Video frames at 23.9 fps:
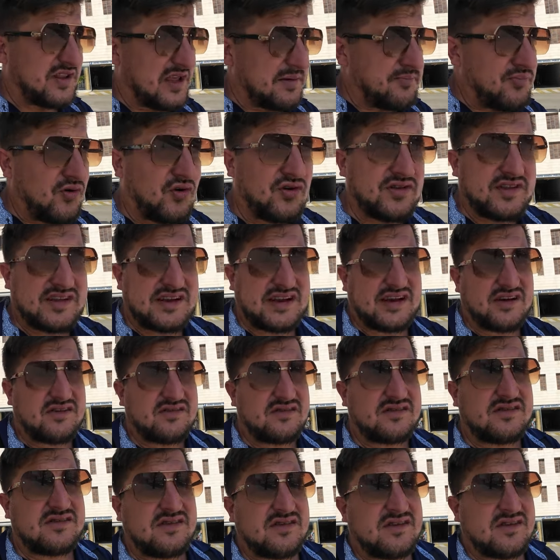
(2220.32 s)
when they pulled it
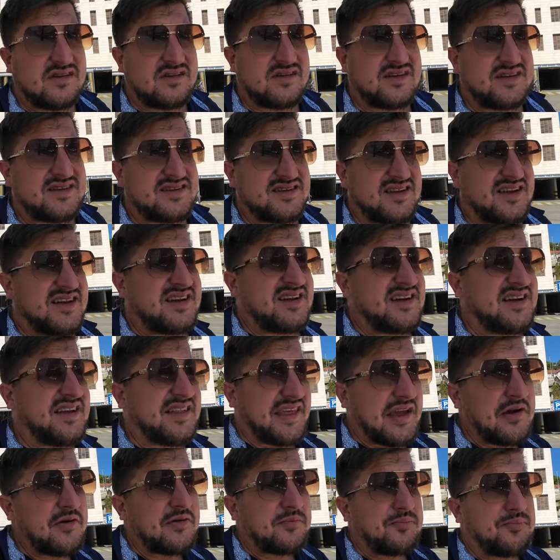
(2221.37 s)
out,
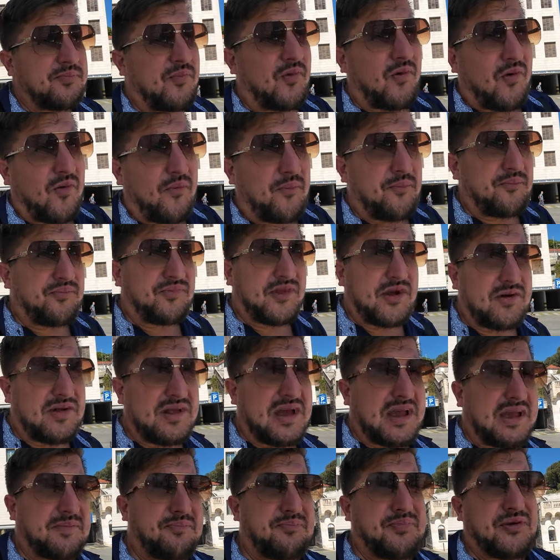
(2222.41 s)
they were
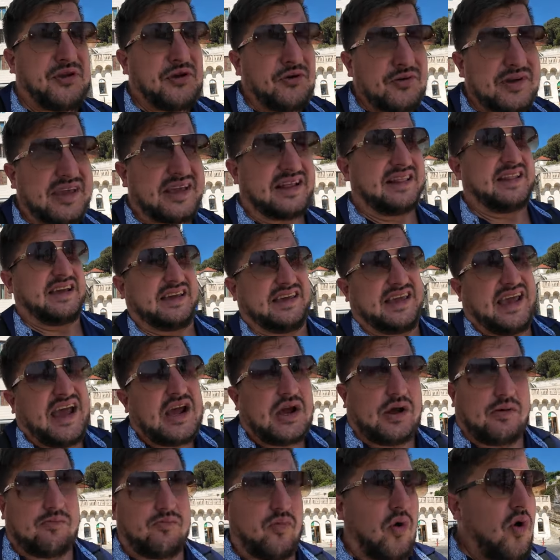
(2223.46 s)
like puking, like
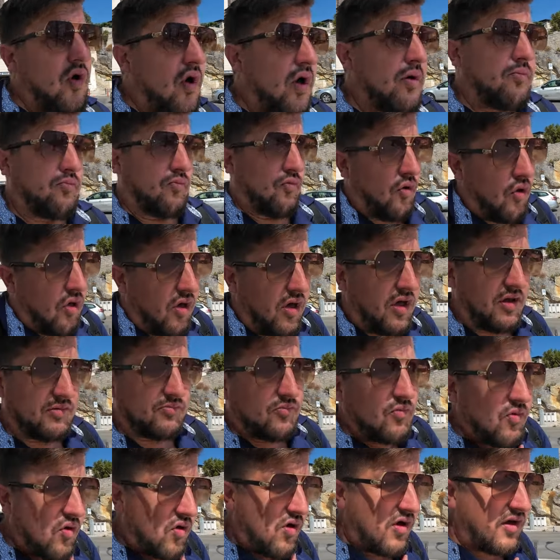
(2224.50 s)
gagging, blah,
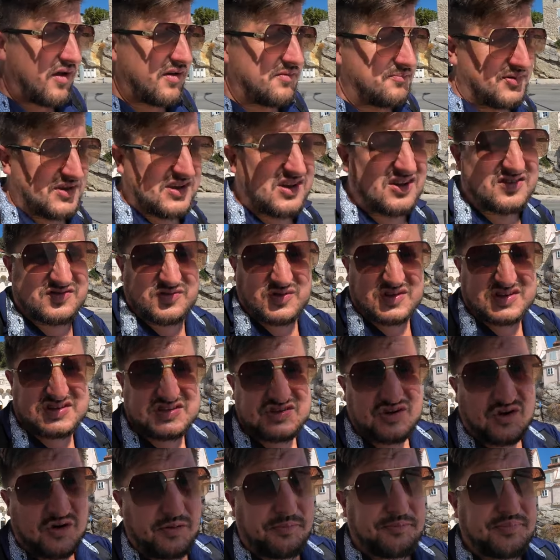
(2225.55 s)
blah, blah, because it was
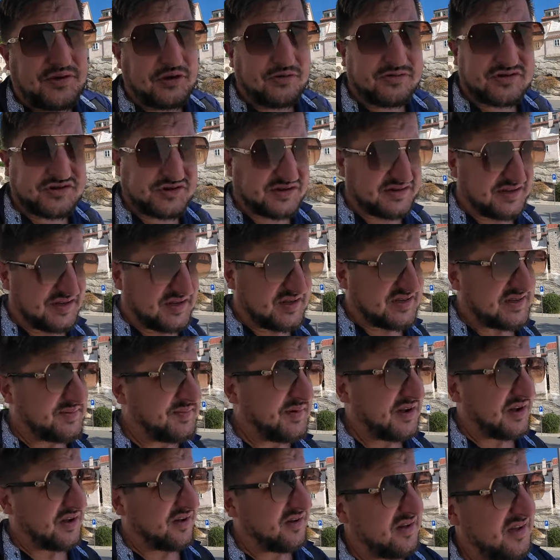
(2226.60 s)
so putrid, the
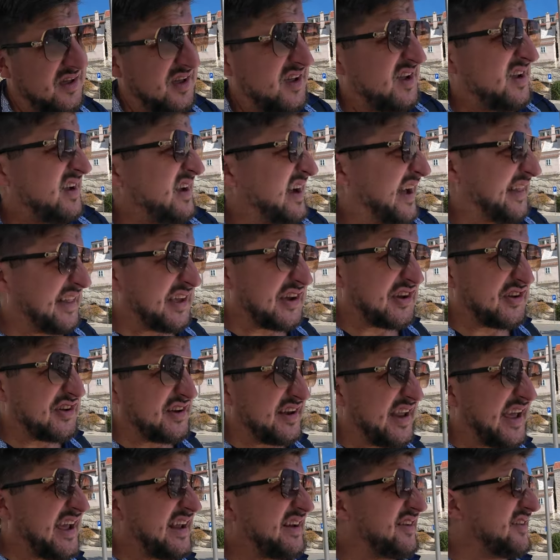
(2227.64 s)
smell, and they
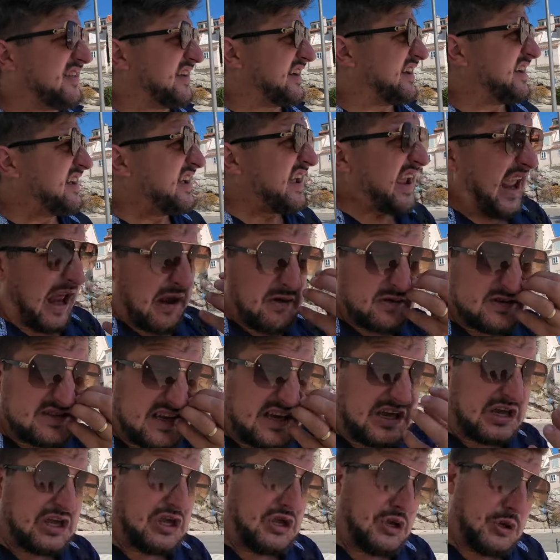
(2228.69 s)
couldn't handle it. And it was
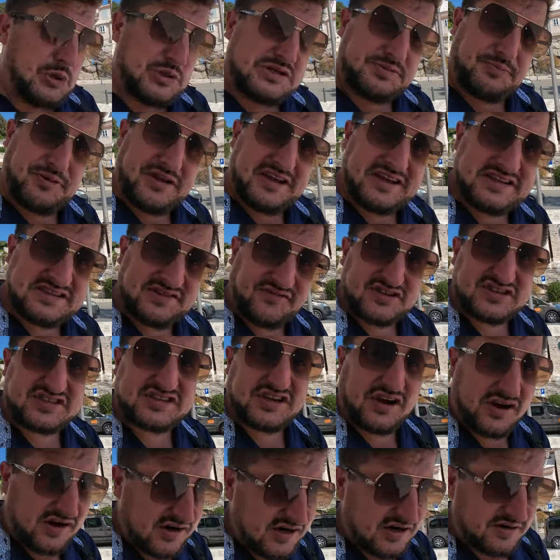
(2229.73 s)
like a huge piece of a
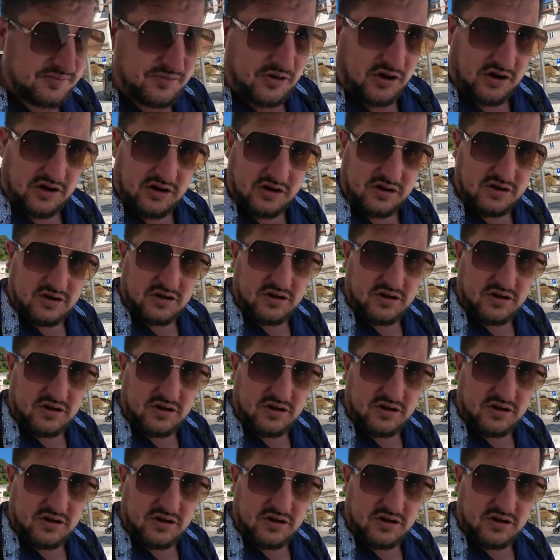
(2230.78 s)
soccer ball